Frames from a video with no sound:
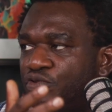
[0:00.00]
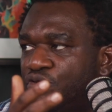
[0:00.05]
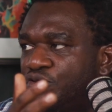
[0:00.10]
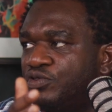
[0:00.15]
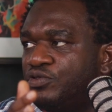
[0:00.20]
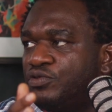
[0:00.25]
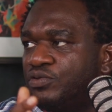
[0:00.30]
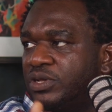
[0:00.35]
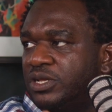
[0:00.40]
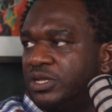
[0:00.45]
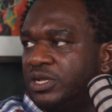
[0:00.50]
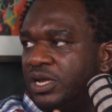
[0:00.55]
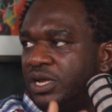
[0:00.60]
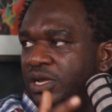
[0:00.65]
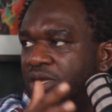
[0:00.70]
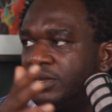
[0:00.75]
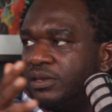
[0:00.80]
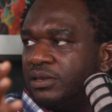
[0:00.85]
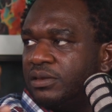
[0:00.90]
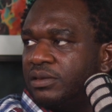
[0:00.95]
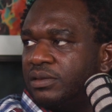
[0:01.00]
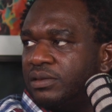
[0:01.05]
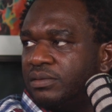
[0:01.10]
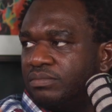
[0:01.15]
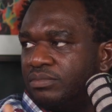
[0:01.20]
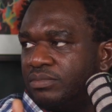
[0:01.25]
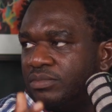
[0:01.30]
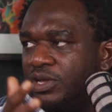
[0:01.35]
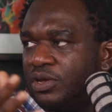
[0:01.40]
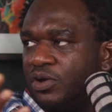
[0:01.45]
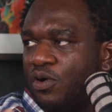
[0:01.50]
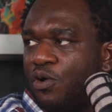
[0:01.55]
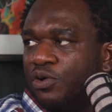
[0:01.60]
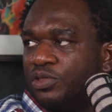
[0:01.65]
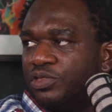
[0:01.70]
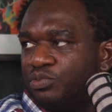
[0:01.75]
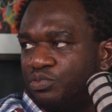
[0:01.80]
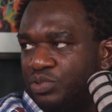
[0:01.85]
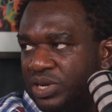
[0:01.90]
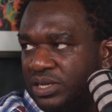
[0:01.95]
used to seeing
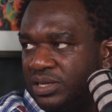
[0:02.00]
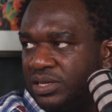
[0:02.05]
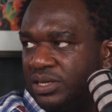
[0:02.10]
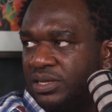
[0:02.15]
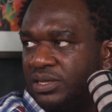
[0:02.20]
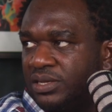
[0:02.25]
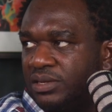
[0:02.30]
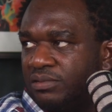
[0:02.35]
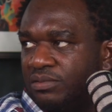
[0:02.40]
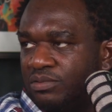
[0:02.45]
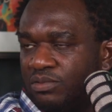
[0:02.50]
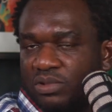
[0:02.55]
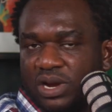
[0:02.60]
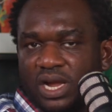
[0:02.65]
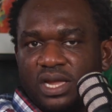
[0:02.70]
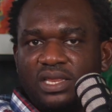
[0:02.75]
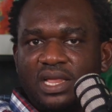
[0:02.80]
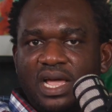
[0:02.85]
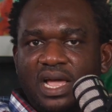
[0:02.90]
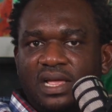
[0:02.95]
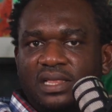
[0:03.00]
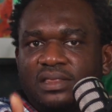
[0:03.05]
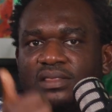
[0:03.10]
other races, right?